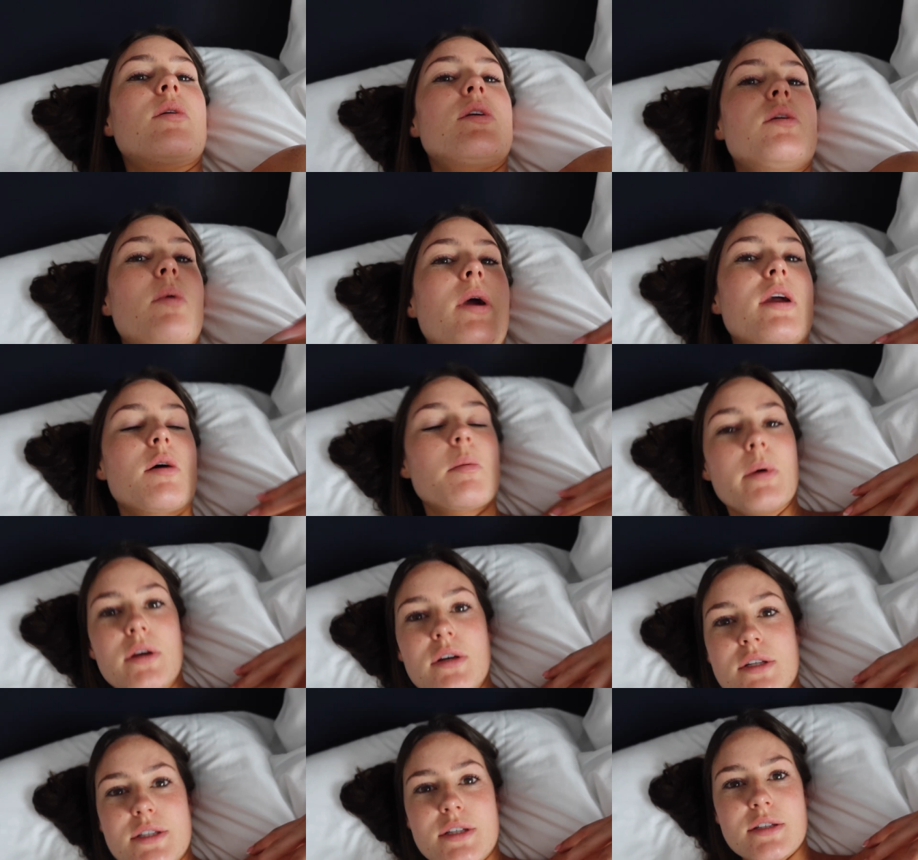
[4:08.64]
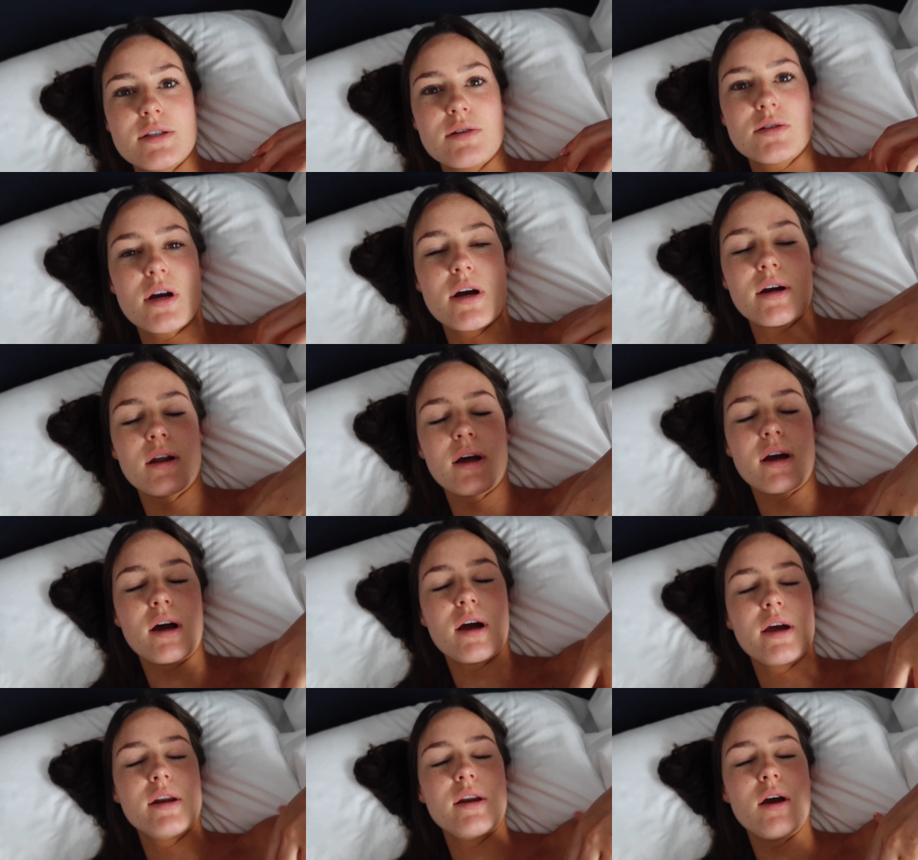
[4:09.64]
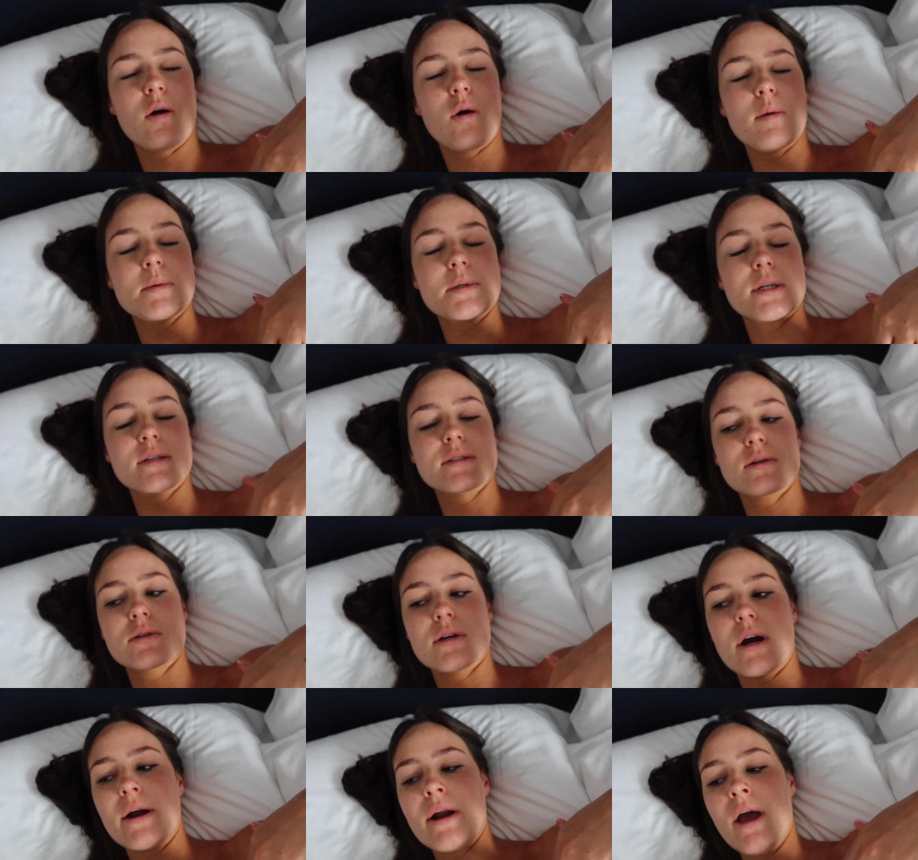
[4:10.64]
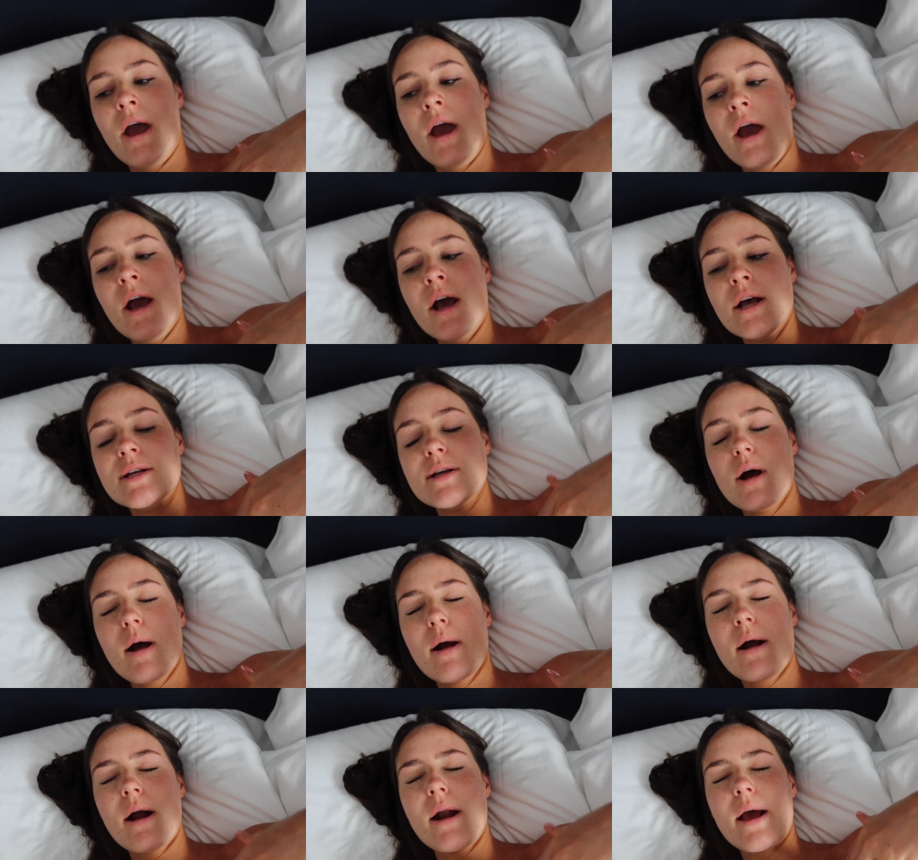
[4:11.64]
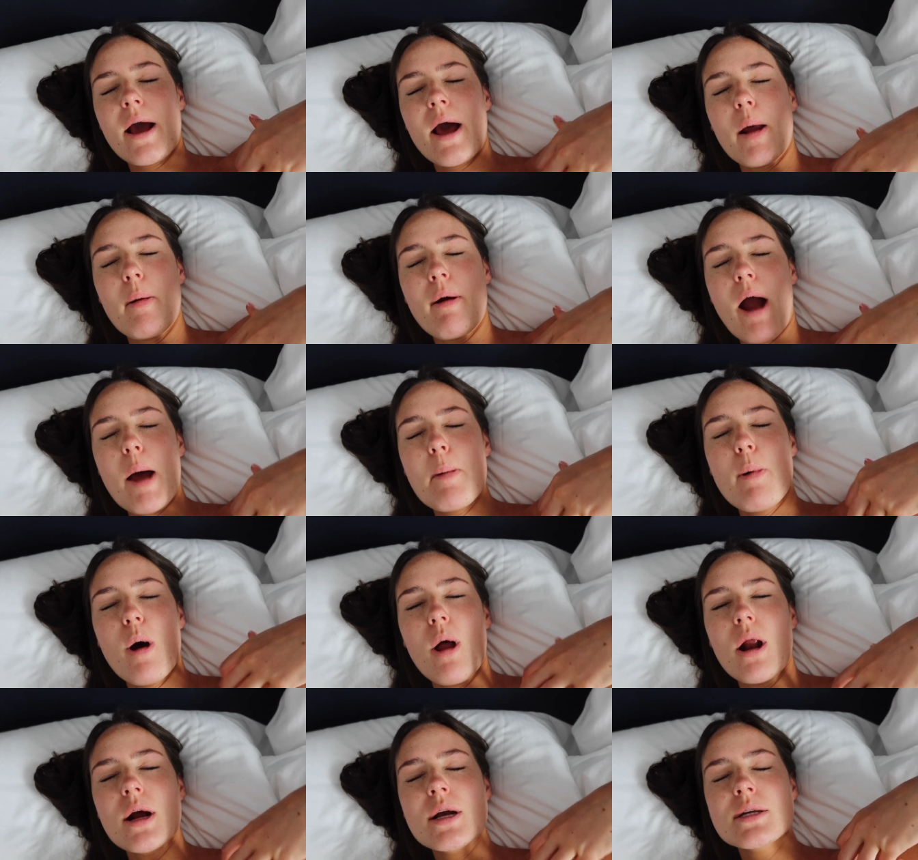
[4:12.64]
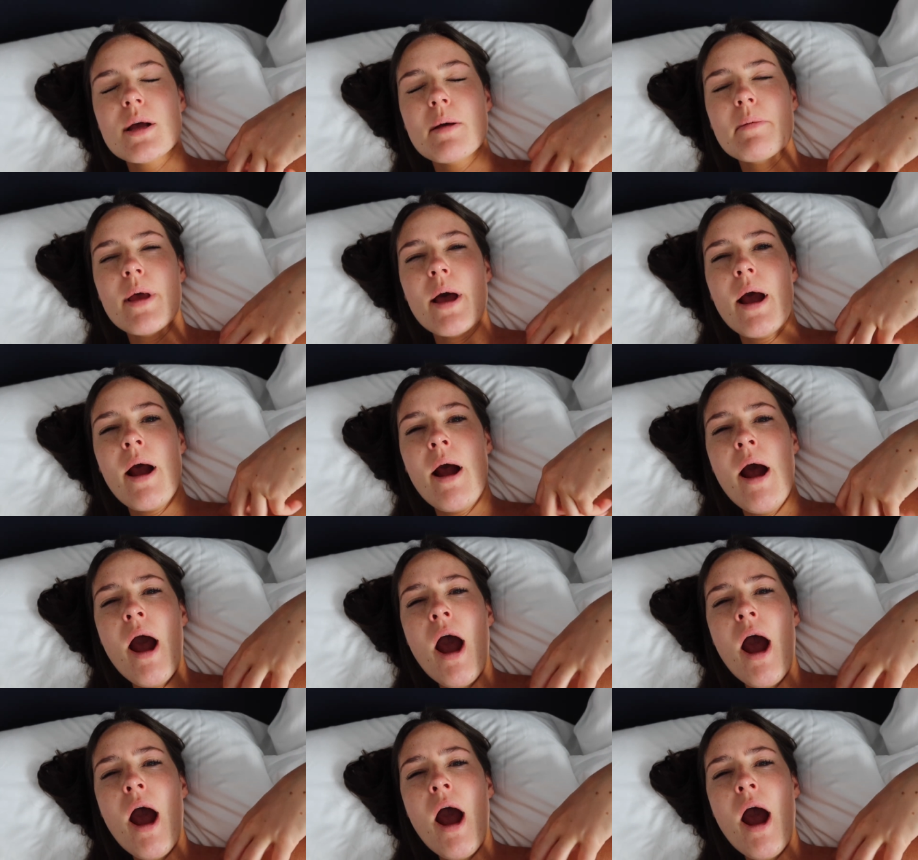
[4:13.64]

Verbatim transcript: When you wake up and you're still so tired, like I know I'm still so tired. So I'm gonna get Red Bull or something.